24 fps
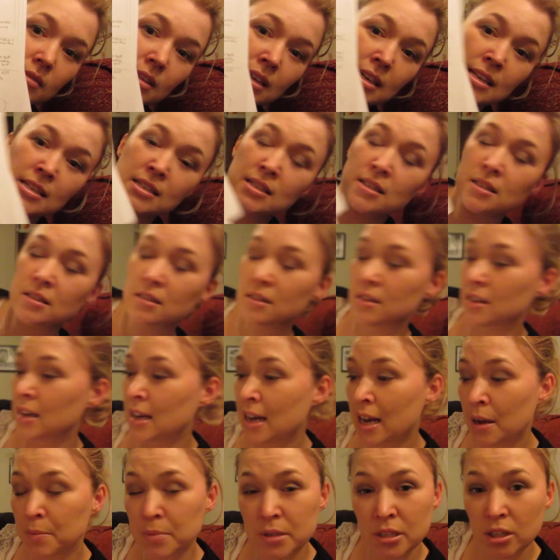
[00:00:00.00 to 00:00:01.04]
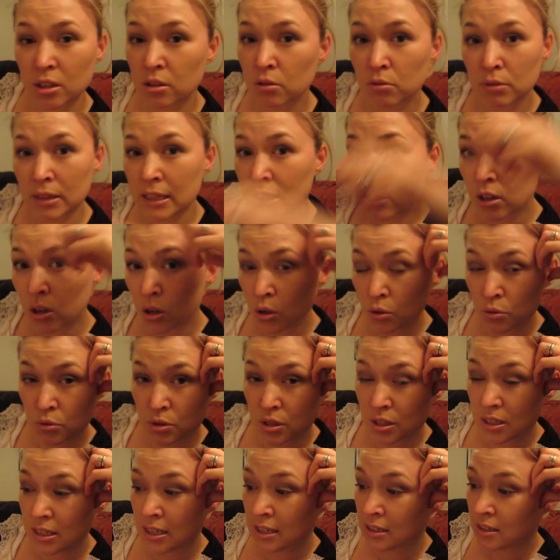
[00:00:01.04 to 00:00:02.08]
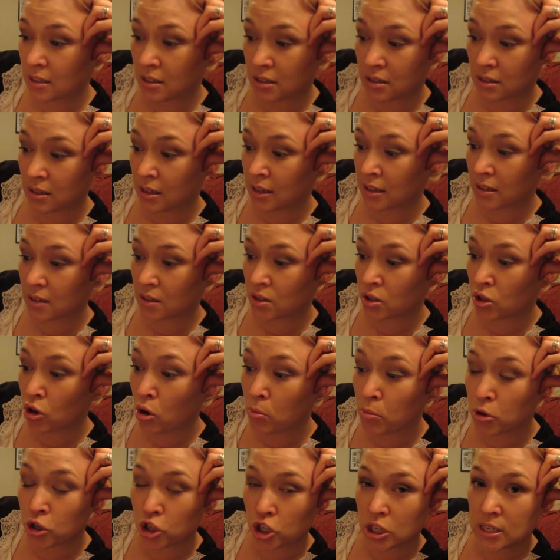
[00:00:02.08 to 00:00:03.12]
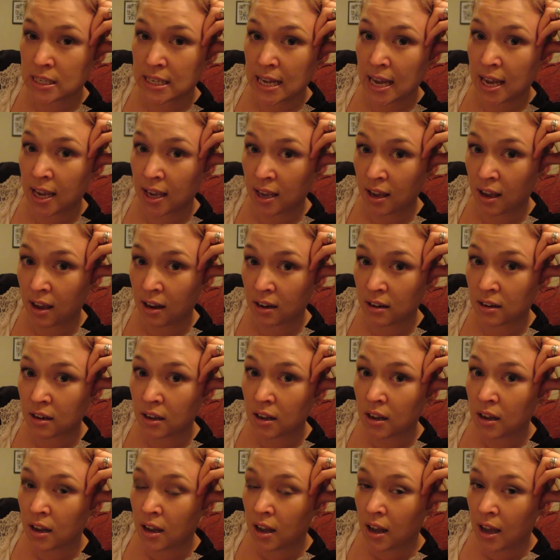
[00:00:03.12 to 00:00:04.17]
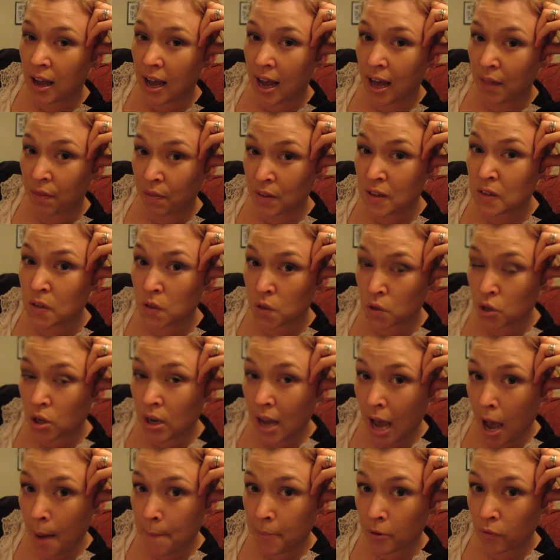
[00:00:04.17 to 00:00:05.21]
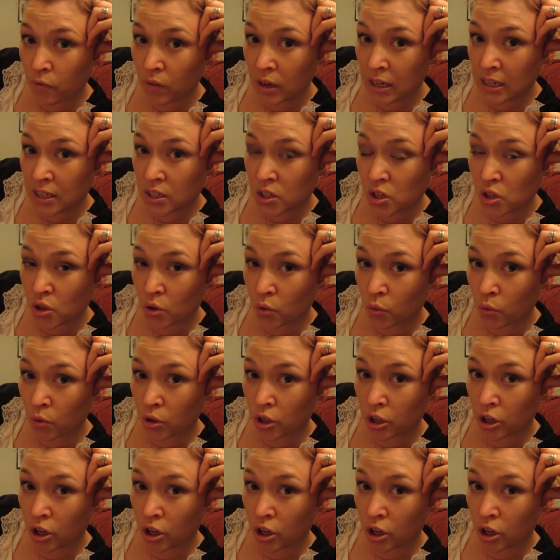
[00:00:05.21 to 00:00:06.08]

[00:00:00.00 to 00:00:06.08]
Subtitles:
is absolutely loads. It's so much to take in, and this is going to happen really soon.